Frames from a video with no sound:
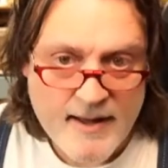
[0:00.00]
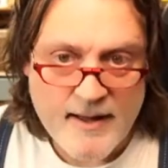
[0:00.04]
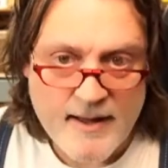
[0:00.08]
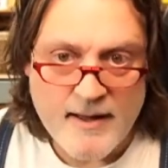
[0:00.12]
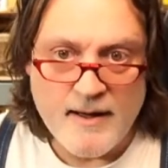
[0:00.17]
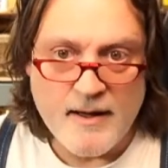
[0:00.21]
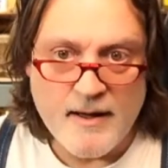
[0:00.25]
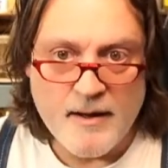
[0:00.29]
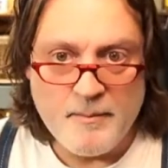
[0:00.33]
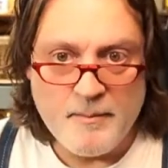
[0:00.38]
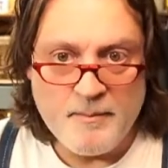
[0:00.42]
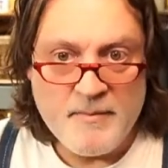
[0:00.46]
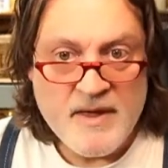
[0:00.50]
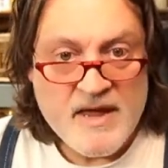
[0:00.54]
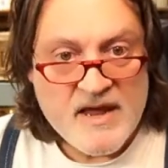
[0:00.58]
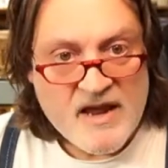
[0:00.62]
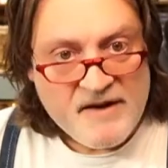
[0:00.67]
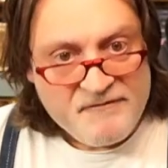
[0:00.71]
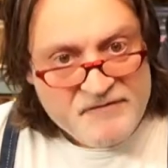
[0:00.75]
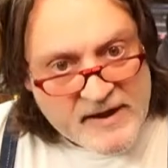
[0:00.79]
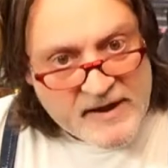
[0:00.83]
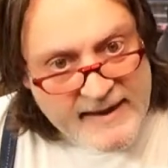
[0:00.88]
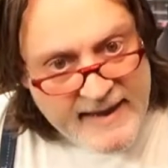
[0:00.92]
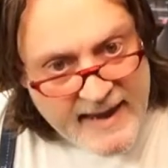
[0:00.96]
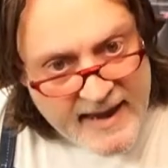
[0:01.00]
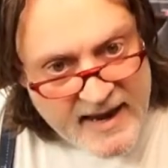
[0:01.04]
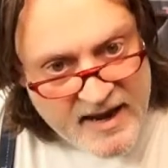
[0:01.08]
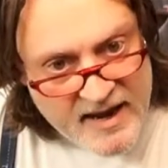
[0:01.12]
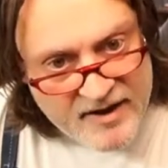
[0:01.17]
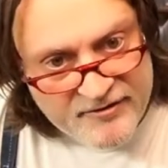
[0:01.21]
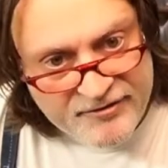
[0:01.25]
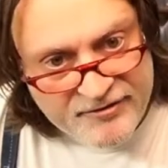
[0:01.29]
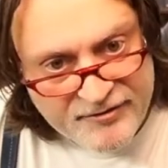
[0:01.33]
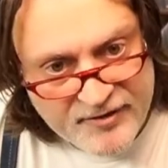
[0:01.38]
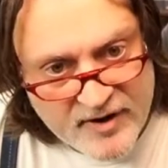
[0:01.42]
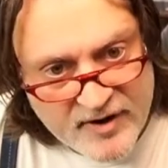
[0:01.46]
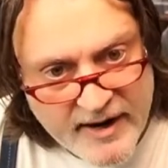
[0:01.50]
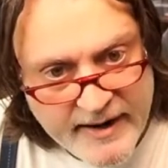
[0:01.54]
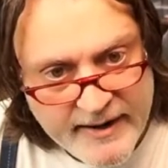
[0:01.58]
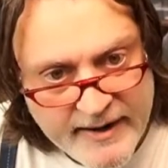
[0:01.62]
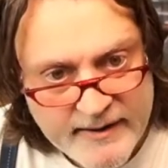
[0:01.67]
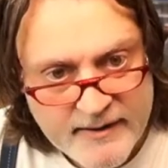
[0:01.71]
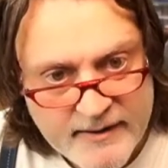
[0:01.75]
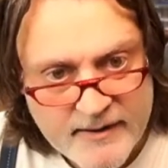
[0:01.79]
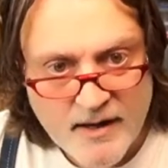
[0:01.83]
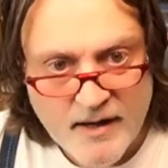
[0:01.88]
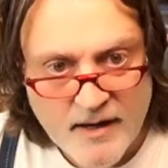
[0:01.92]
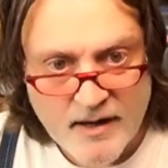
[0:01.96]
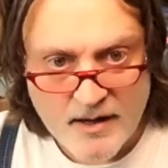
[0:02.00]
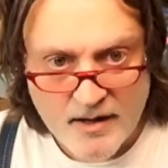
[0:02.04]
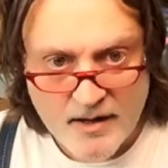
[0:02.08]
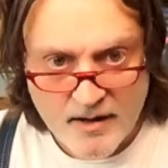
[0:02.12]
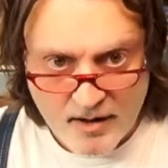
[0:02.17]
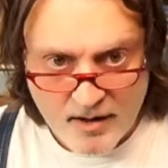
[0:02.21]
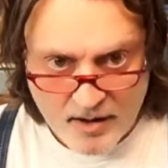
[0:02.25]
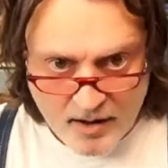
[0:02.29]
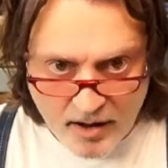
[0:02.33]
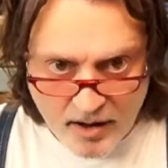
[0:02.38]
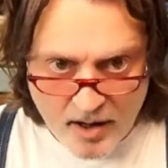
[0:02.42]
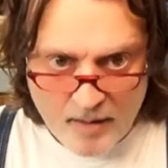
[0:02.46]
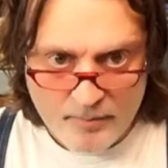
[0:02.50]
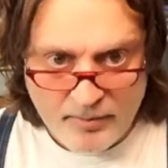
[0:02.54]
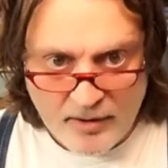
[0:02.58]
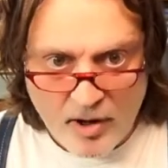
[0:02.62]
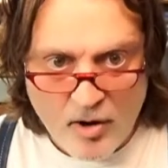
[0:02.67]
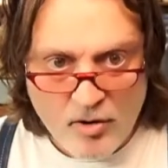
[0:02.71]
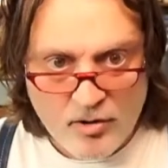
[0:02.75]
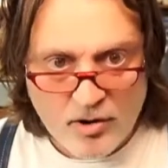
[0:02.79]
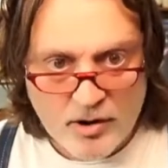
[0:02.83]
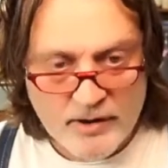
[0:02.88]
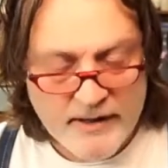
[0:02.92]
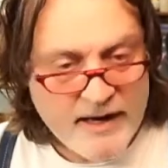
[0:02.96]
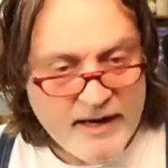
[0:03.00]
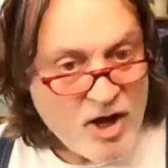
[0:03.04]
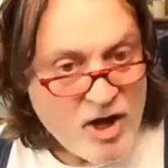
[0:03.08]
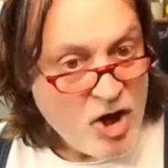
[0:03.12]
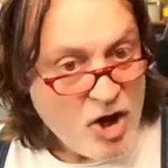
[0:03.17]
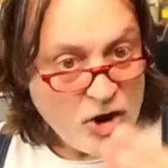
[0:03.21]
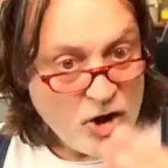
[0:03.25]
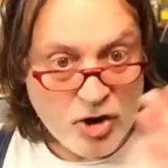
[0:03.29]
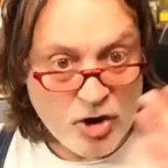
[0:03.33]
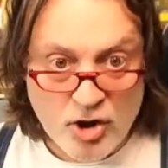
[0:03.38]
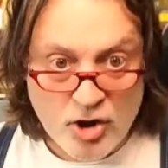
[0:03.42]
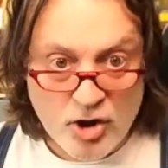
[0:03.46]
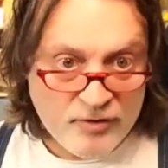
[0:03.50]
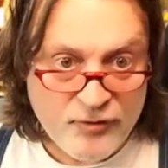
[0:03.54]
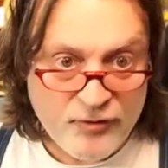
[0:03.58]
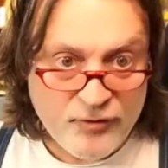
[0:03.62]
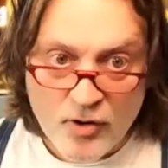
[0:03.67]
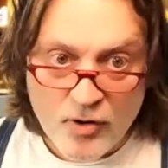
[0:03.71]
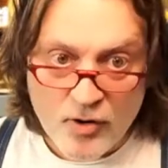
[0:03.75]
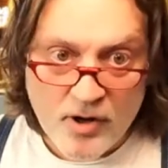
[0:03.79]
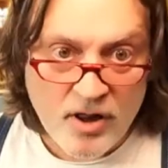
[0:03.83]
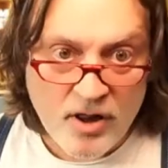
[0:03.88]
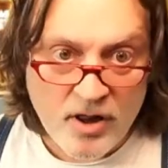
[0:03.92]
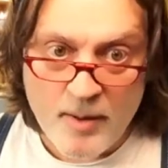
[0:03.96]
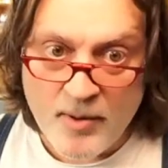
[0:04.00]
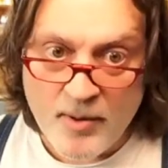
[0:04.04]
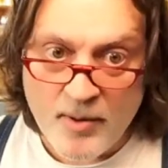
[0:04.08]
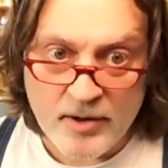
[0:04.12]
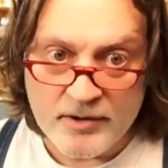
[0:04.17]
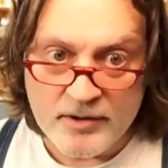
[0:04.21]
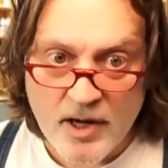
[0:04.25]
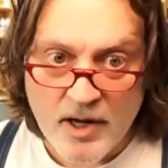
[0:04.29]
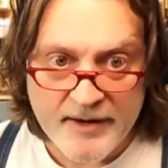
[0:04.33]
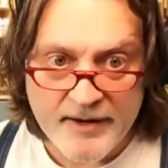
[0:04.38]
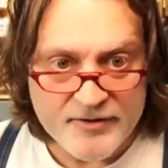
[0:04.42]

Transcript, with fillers: Um, if you can't find a, a, club locally, look for a club online.